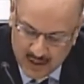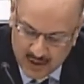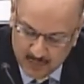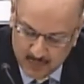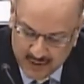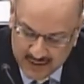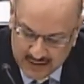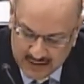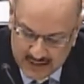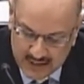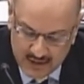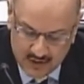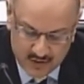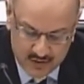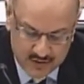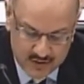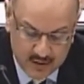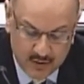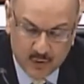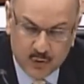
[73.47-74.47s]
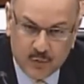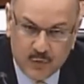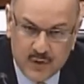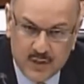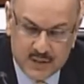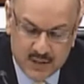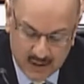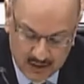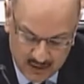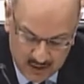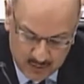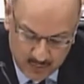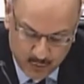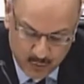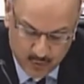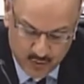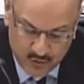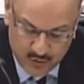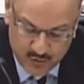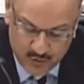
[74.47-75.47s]
Big data is increasingly
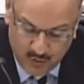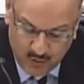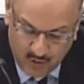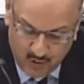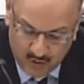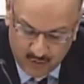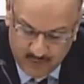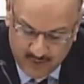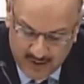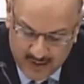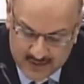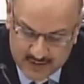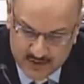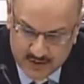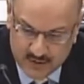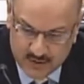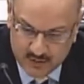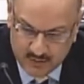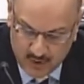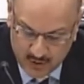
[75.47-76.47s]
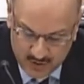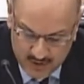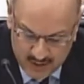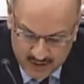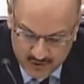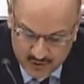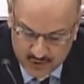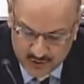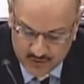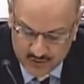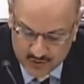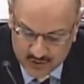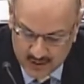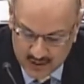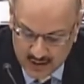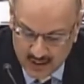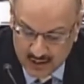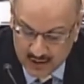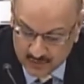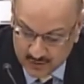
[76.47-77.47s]
important to all facets of our nation's
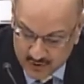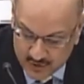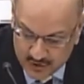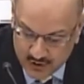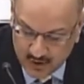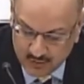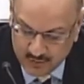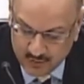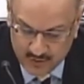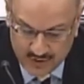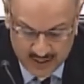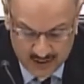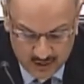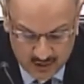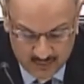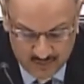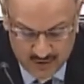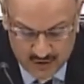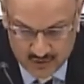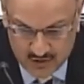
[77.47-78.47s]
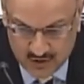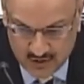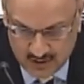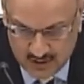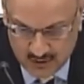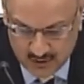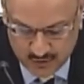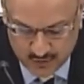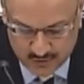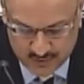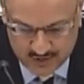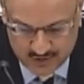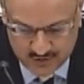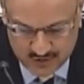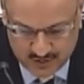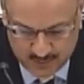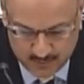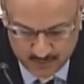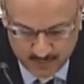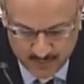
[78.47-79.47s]
discovery and innovation
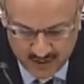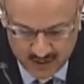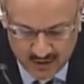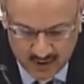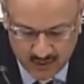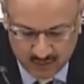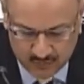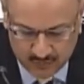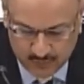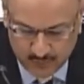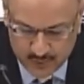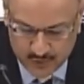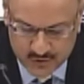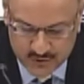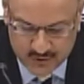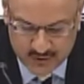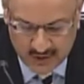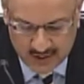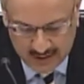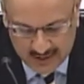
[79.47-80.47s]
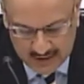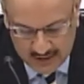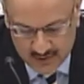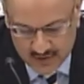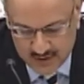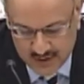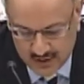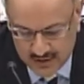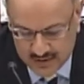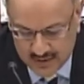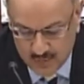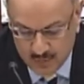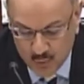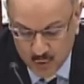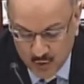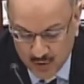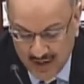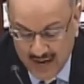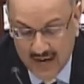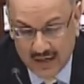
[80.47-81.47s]
ecosystem. First, insights and
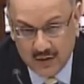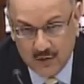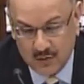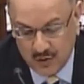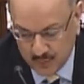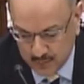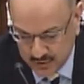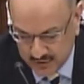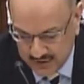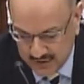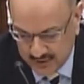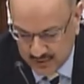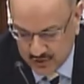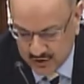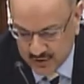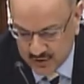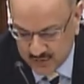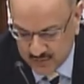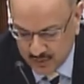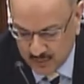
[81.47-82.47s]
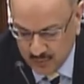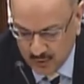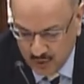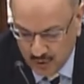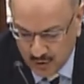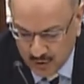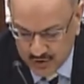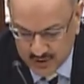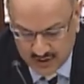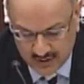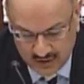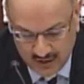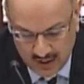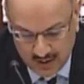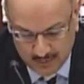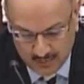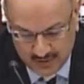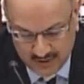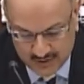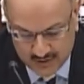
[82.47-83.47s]
more accurate predictions from large and
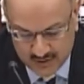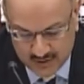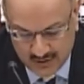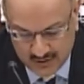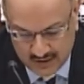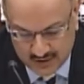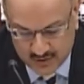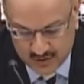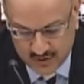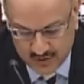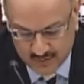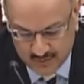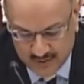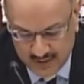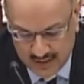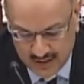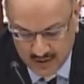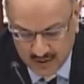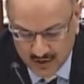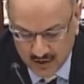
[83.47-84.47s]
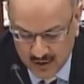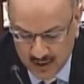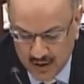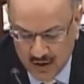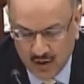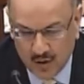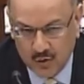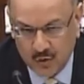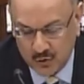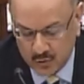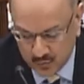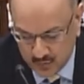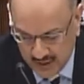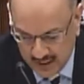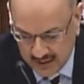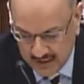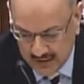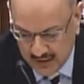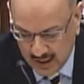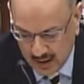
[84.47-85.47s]
complex collection of data are
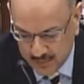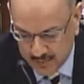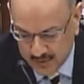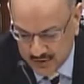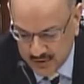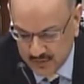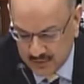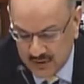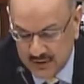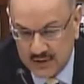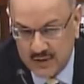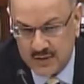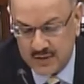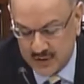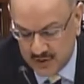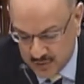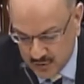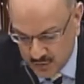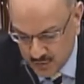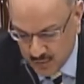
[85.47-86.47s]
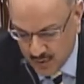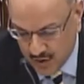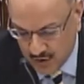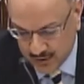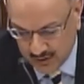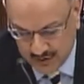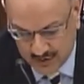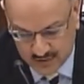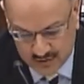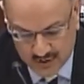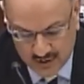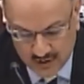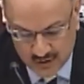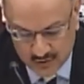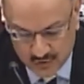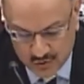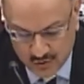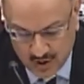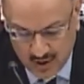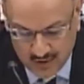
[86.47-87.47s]
creating opportunities in new markets,
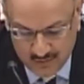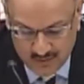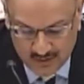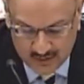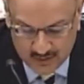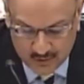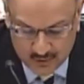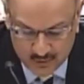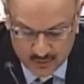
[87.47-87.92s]
driving the